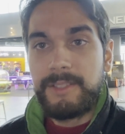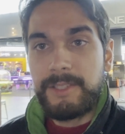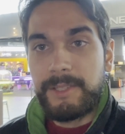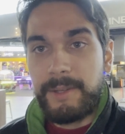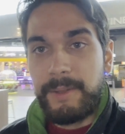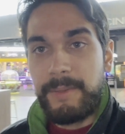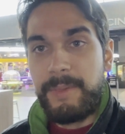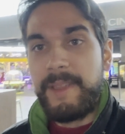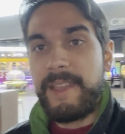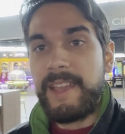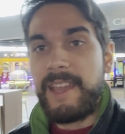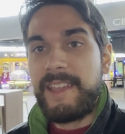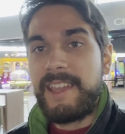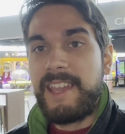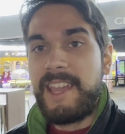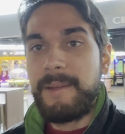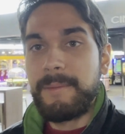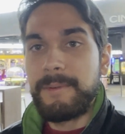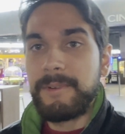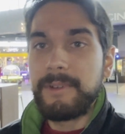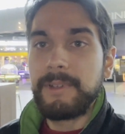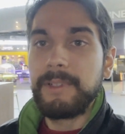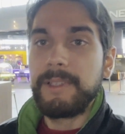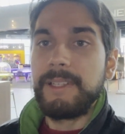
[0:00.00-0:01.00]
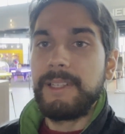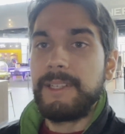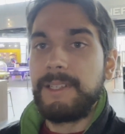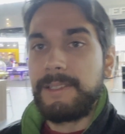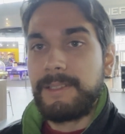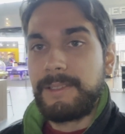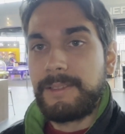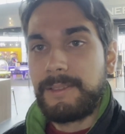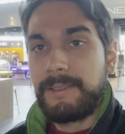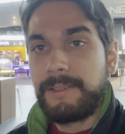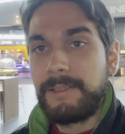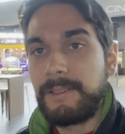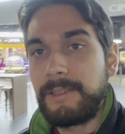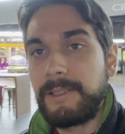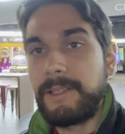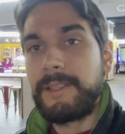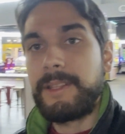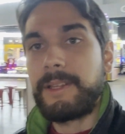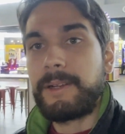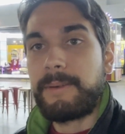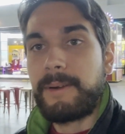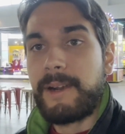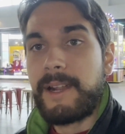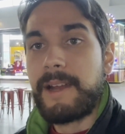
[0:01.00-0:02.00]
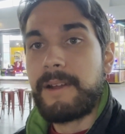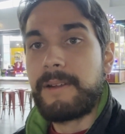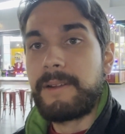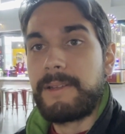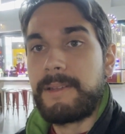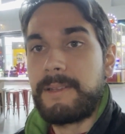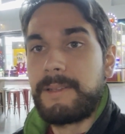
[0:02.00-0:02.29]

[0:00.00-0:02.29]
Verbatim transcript: good thing I came early. Look at the crowd.